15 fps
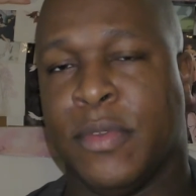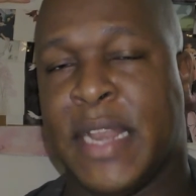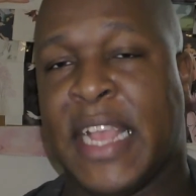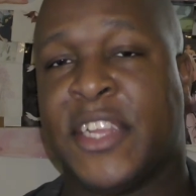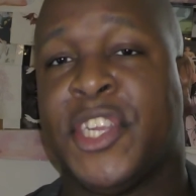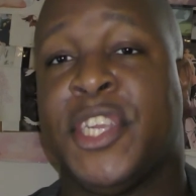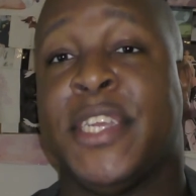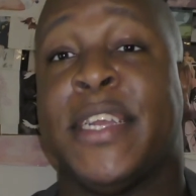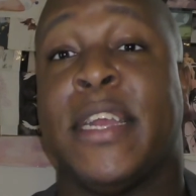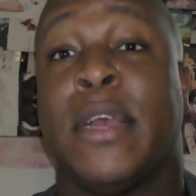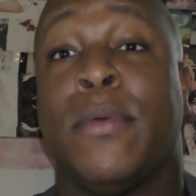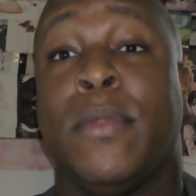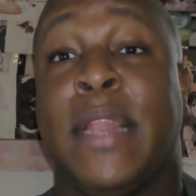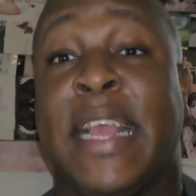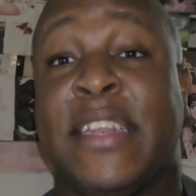next year
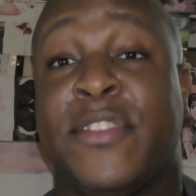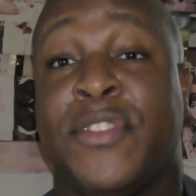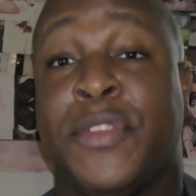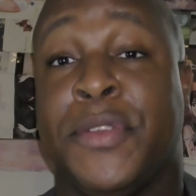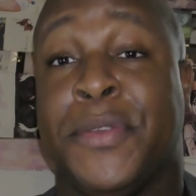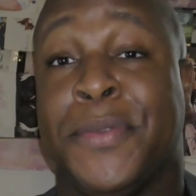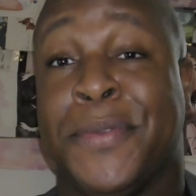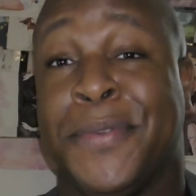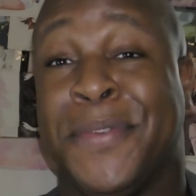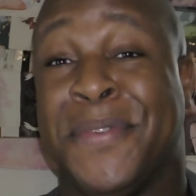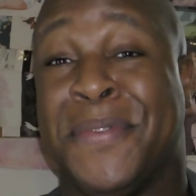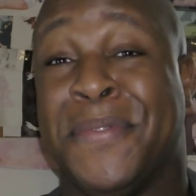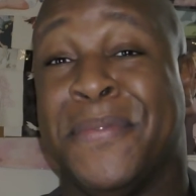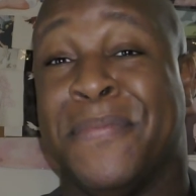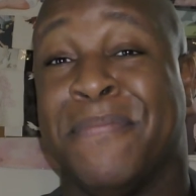I would like
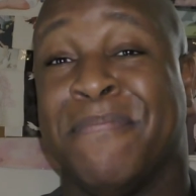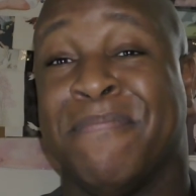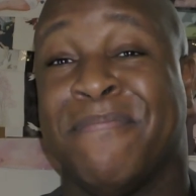to